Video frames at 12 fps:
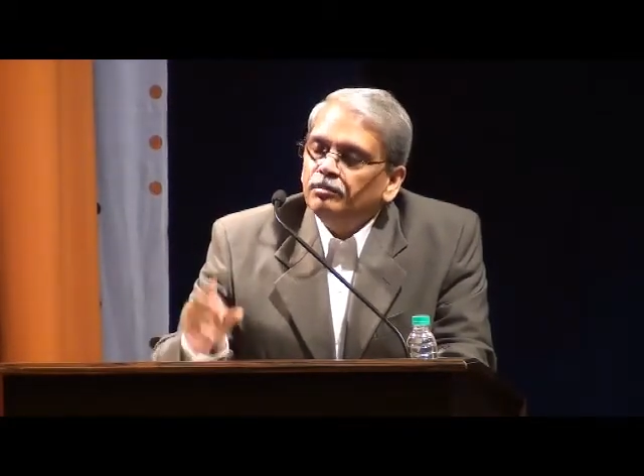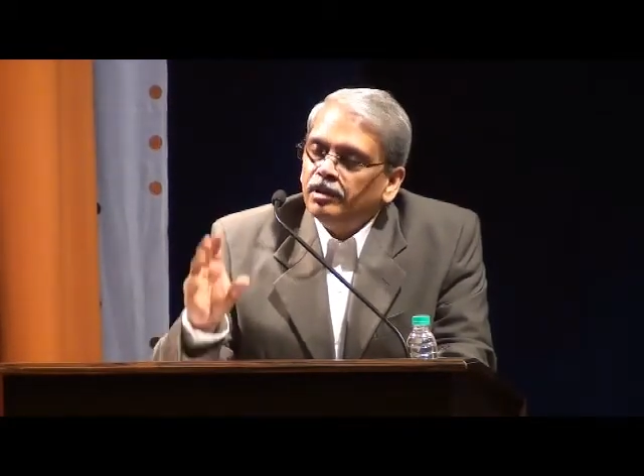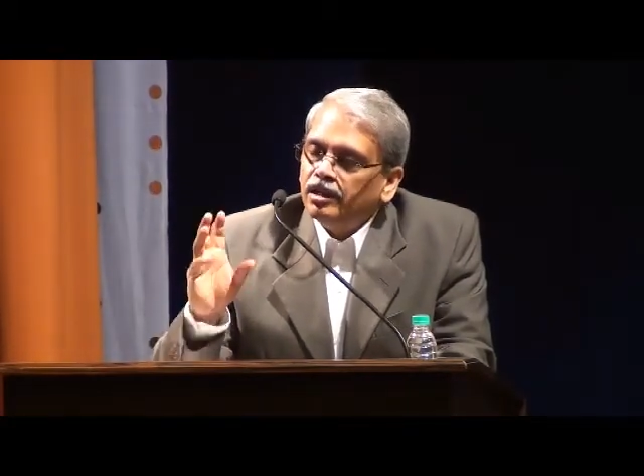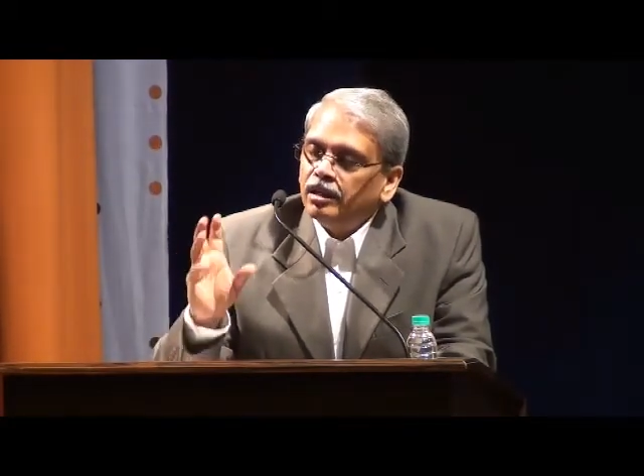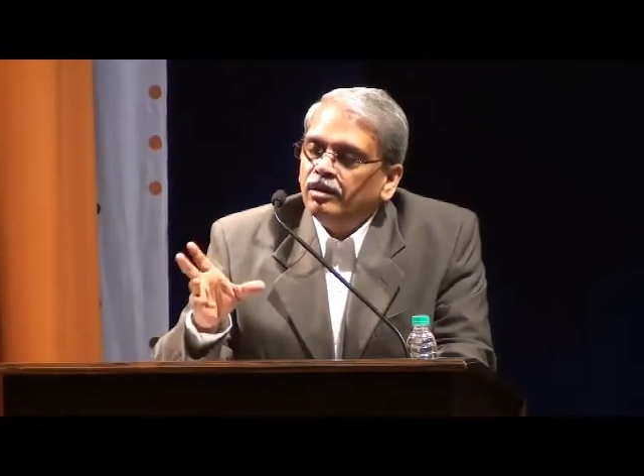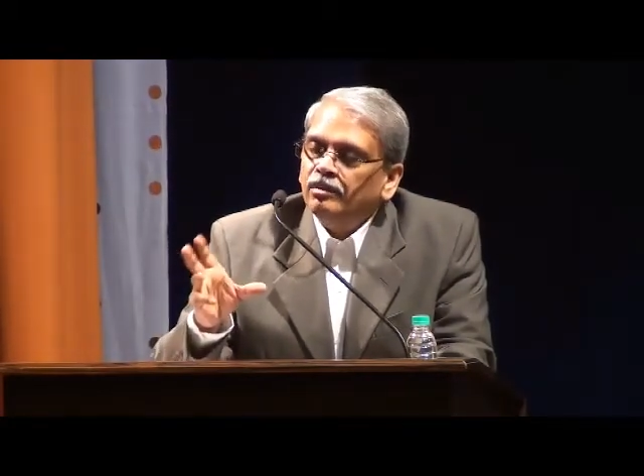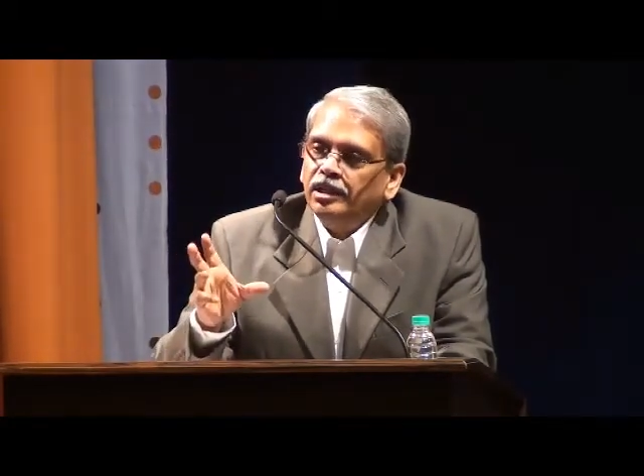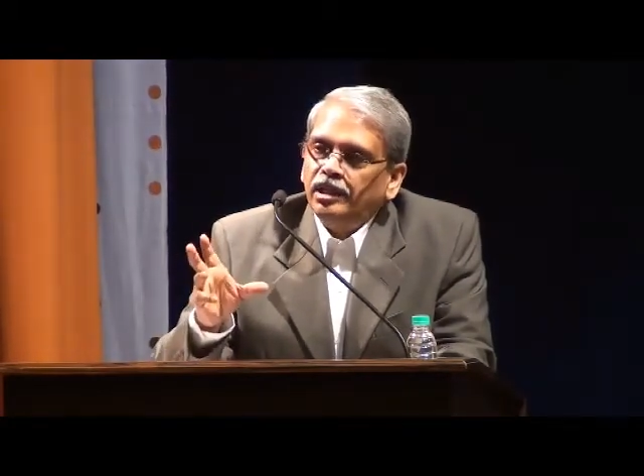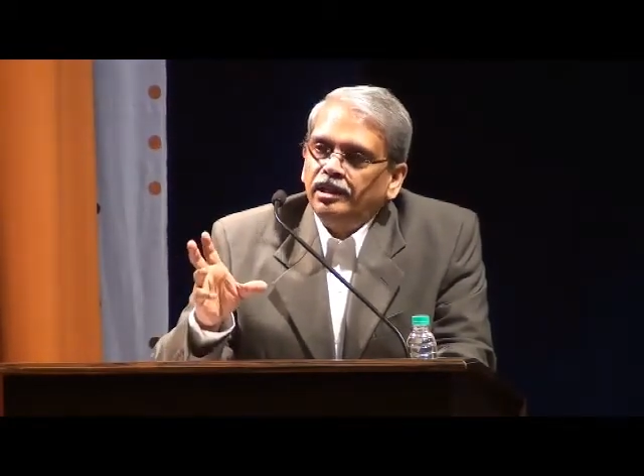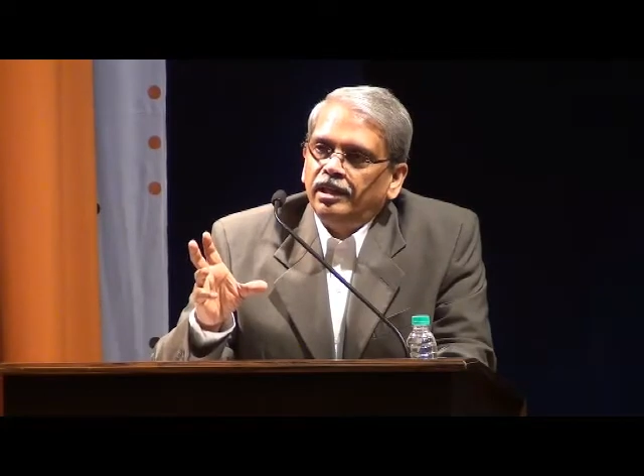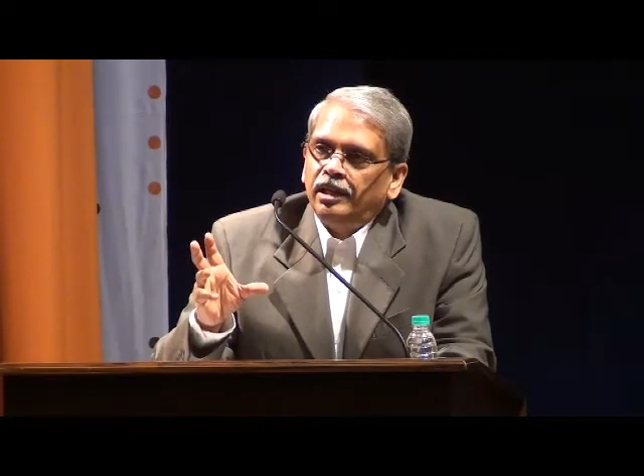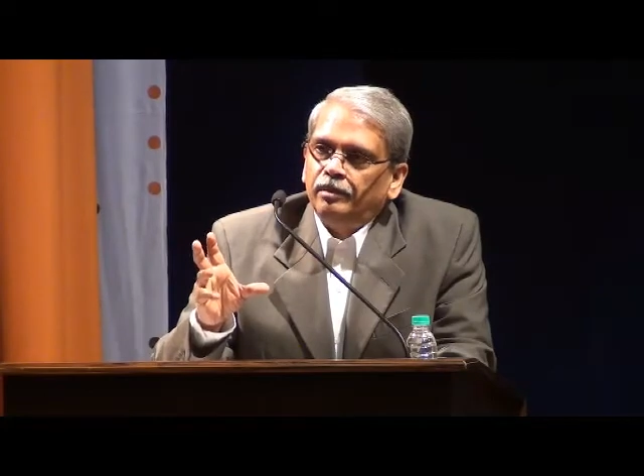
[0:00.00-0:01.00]
but around
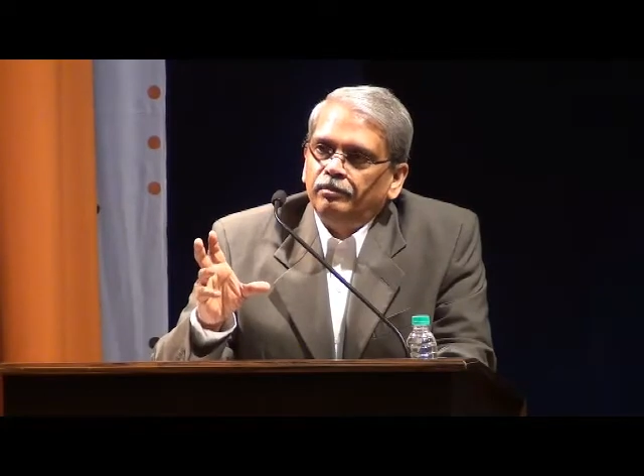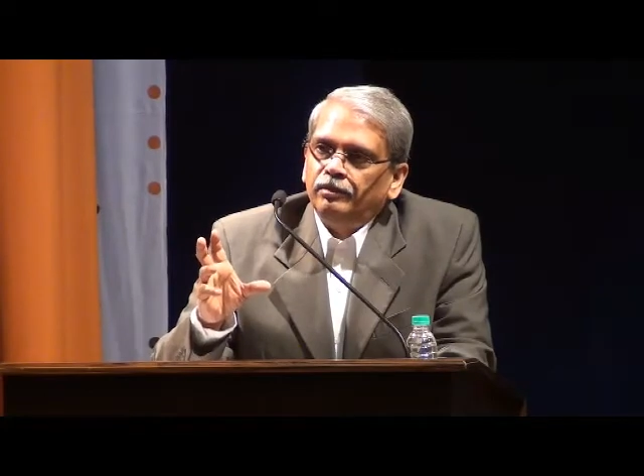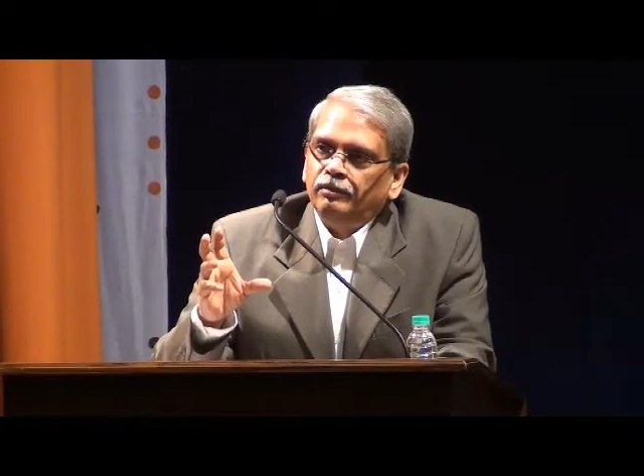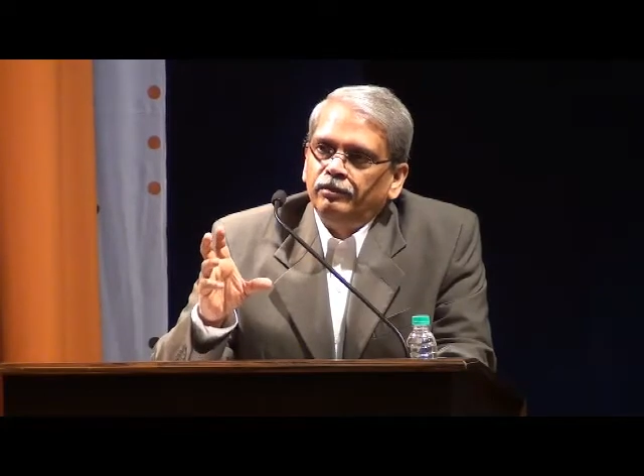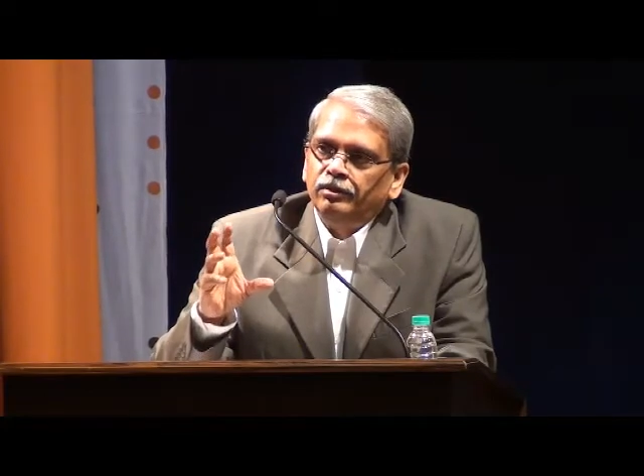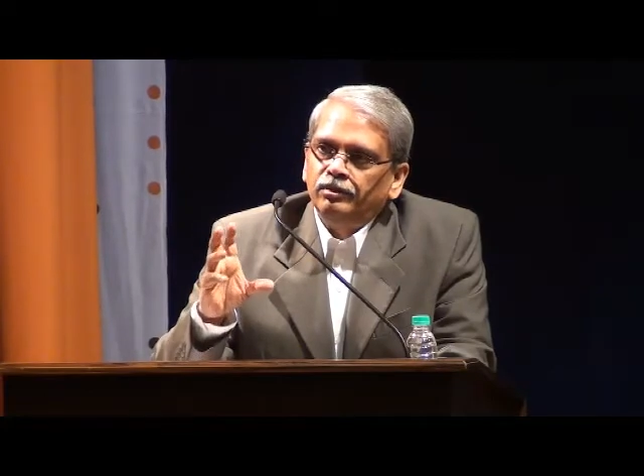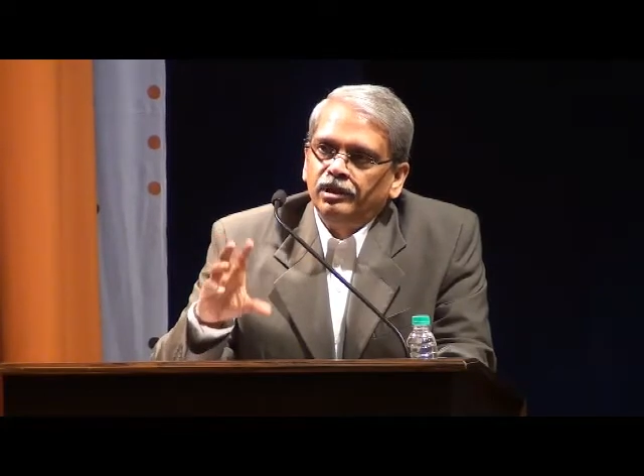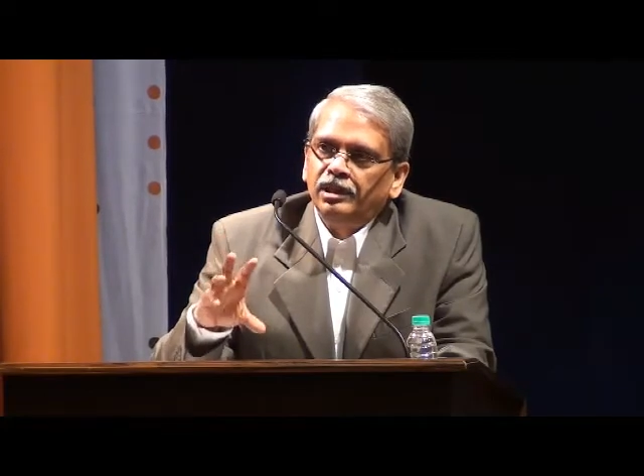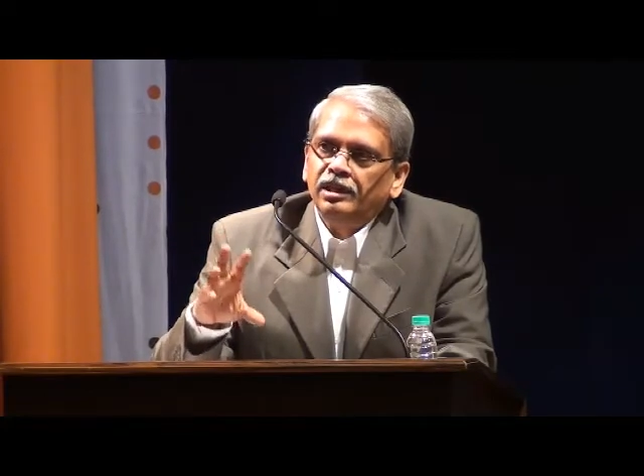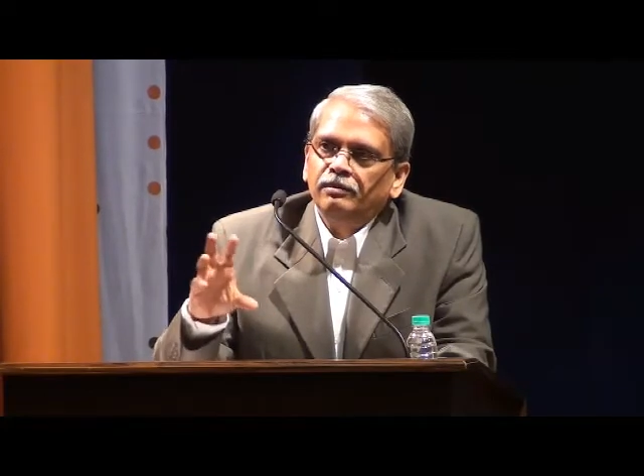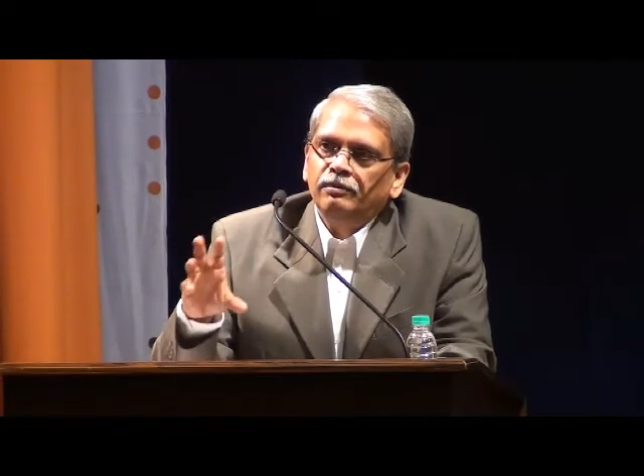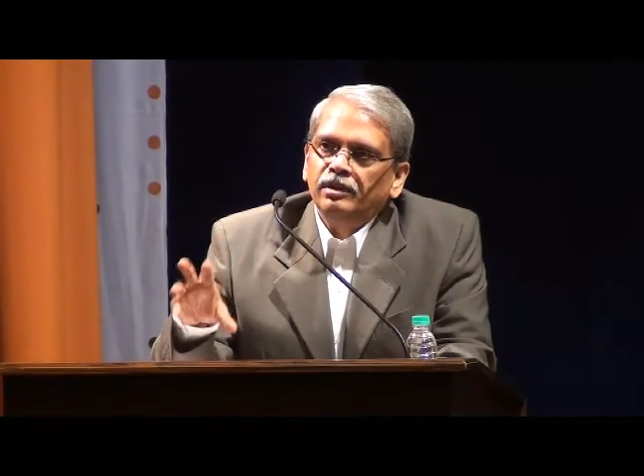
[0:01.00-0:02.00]
that time, we're going to
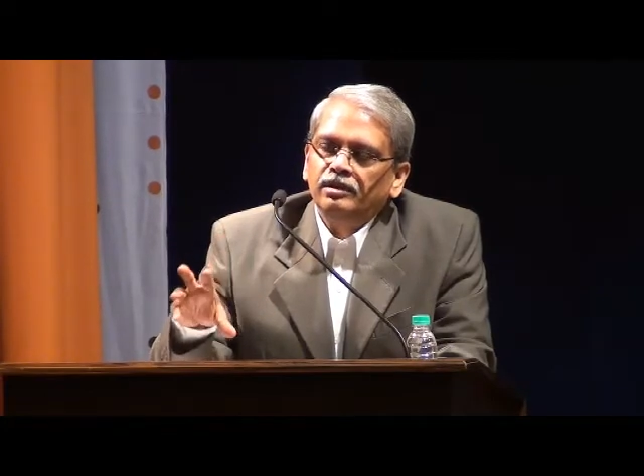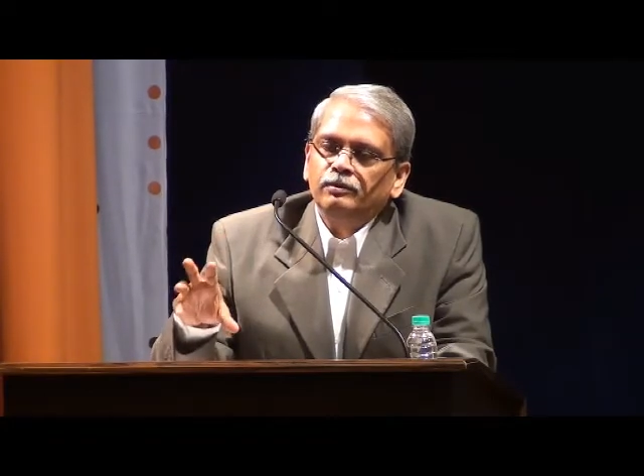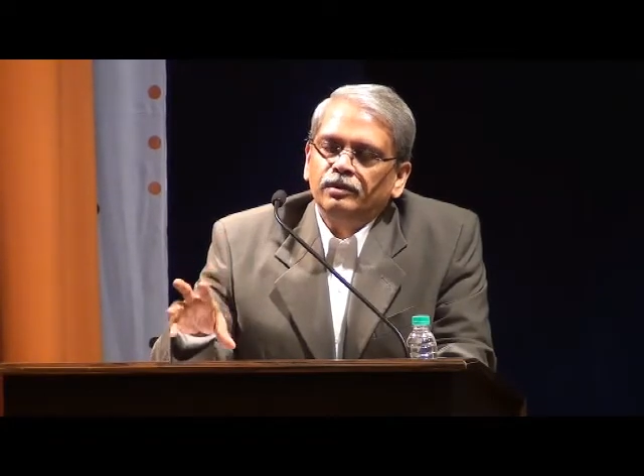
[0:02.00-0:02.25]
live in a